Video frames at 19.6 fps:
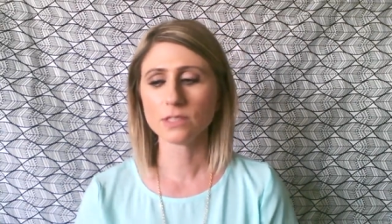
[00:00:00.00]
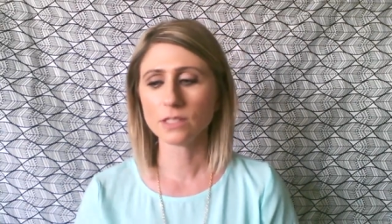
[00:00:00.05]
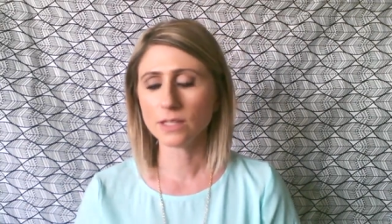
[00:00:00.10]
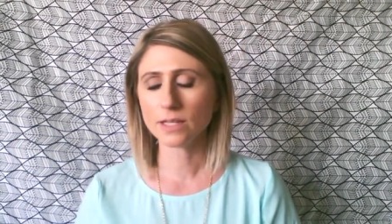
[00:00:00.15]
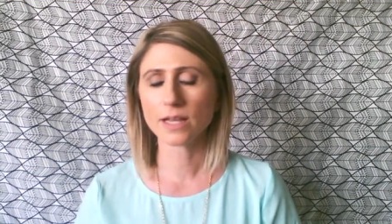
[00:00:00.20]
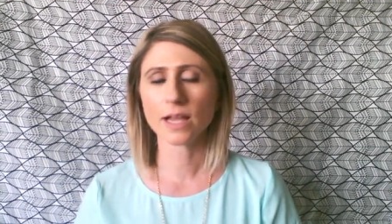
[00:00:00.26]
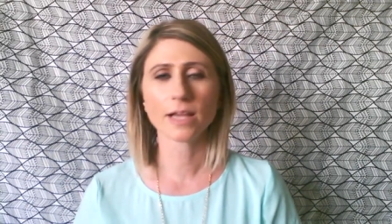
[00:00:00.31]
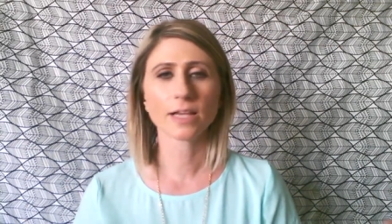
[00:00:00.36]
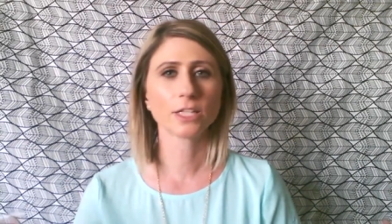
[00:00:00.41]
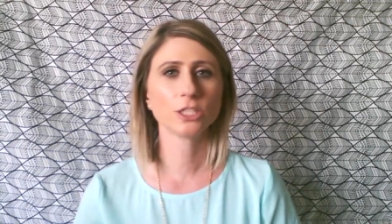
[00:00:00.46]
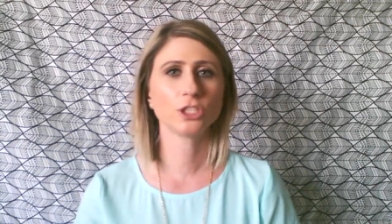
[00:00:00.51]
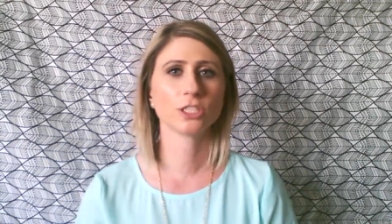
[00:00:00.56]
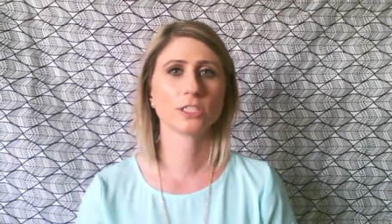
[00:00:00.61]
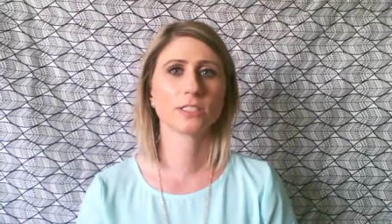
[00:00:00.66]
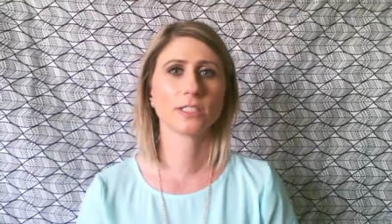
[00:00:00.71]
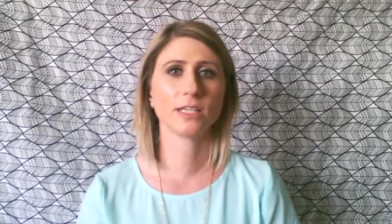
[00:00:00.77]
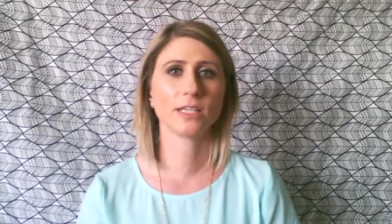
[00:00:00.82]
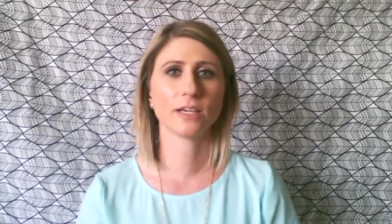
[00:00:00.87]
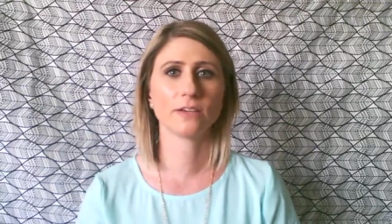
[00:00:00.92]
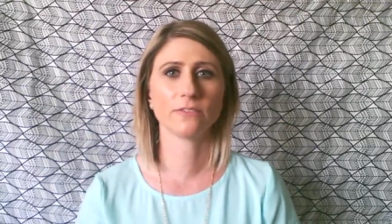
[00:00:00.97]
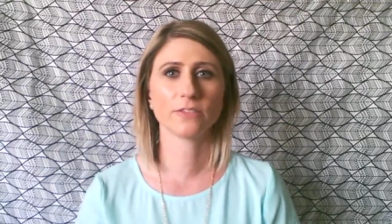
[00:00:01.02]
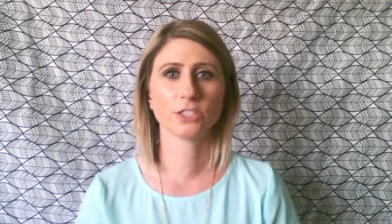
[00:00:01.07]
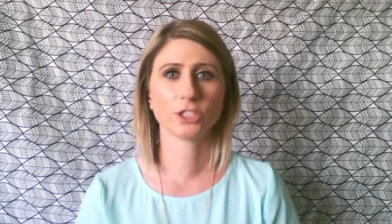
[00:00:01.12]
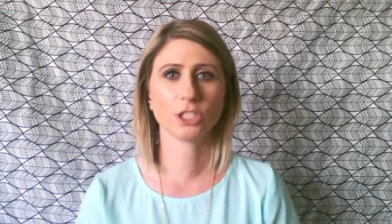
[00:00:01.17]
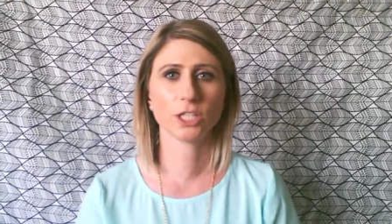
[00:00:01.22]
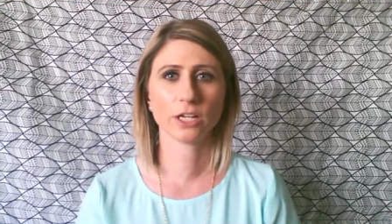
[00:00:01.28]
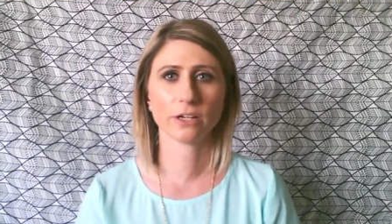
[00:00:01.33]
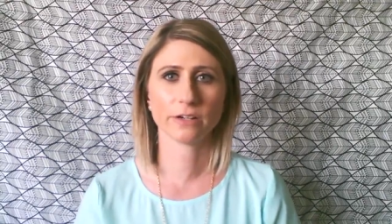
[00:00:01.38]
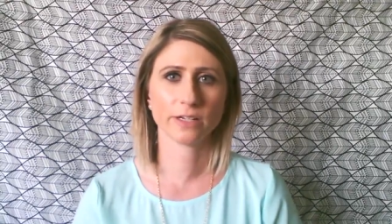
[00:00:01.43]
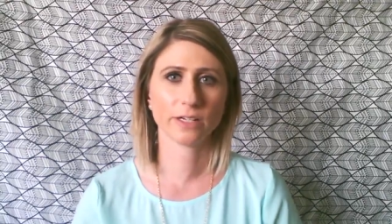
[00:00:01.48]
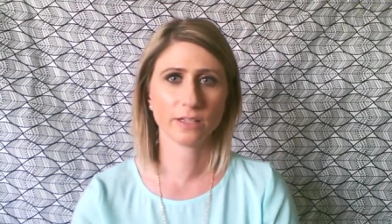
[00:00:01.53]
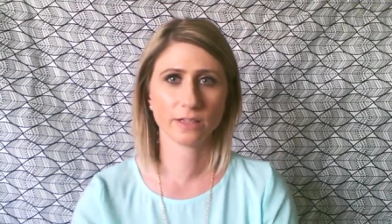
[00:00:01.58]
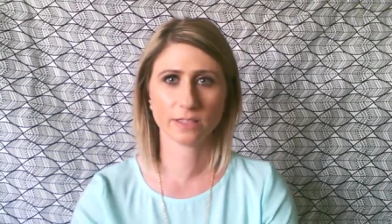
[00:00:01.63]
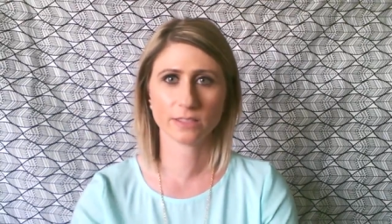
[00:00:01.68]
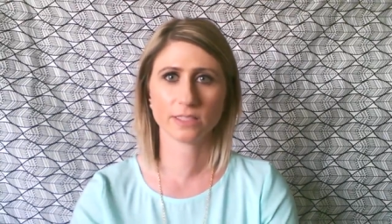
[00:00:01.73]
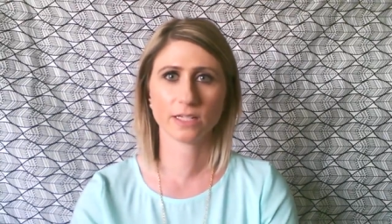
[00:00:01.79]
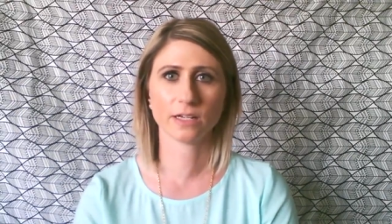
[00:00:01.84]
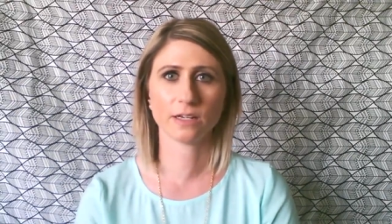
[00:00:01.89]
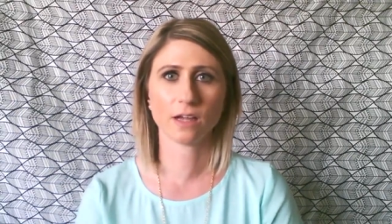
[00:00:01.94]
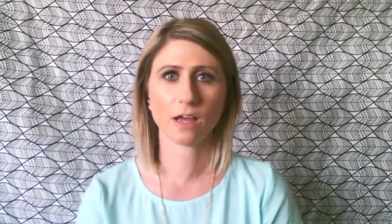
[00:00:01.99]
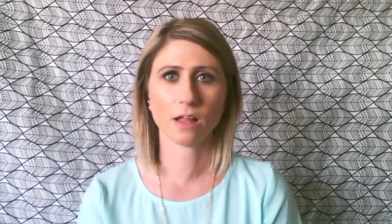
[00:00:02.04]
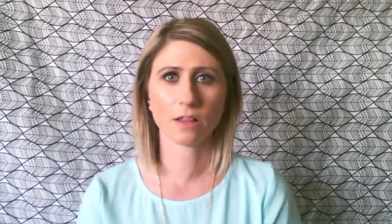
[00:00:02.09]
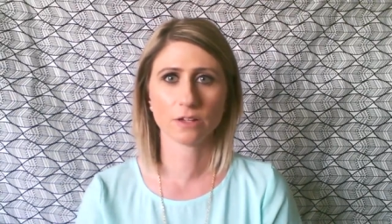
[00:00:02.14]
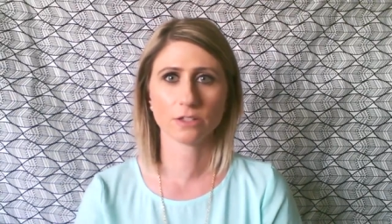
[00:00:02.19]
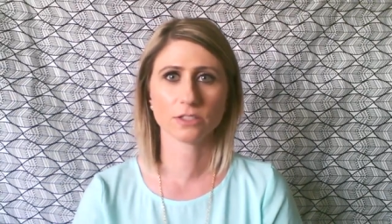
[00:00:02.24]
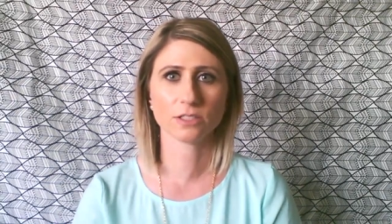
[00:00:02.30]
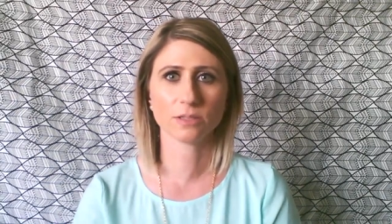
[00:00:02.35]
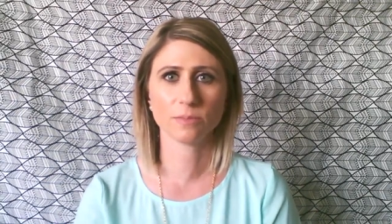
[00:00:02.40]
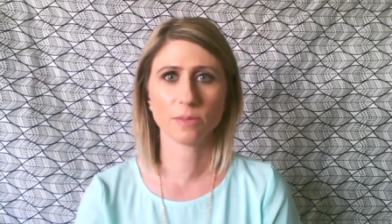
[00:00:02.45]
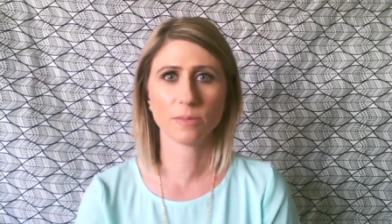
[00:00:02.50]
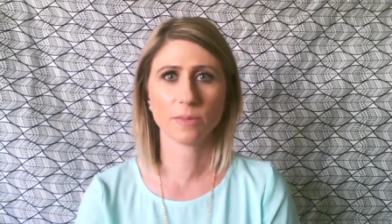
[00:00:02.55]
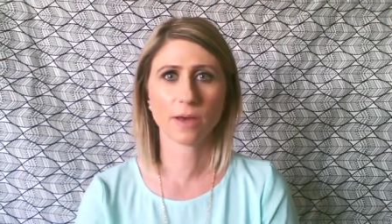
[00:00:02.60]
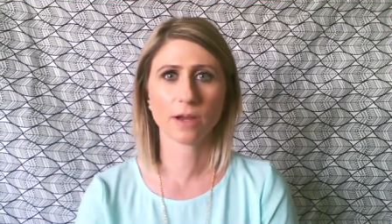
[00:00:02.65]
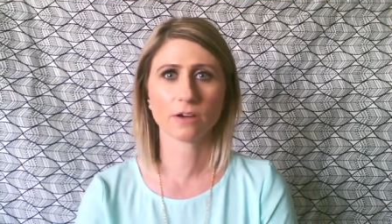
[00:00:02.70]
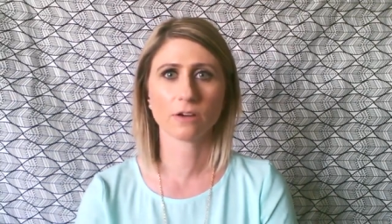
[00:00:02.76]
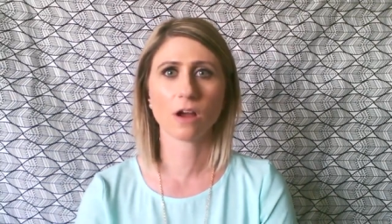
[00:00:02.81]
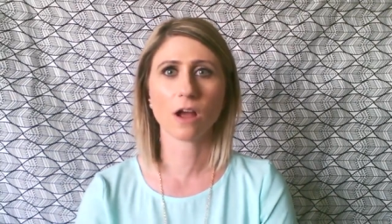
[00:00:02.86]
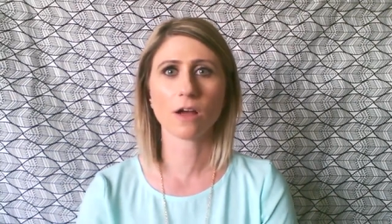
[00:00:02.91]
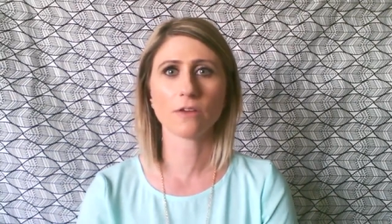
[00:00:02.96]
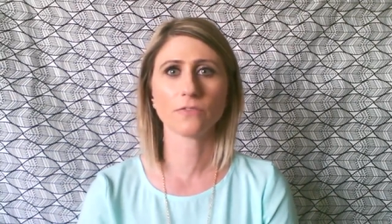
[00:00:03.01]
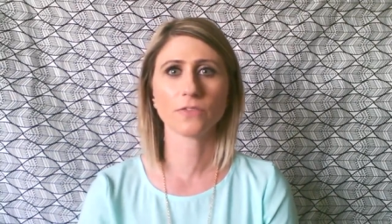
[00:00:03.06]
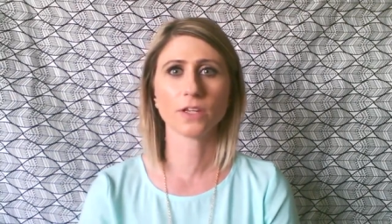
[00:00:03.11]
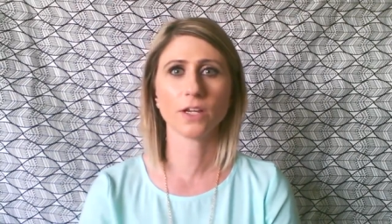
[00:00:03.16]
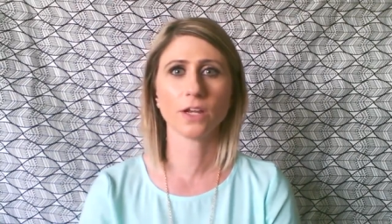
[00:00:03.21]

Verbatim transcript: like, I could just give a charity the ten dollars and be better off.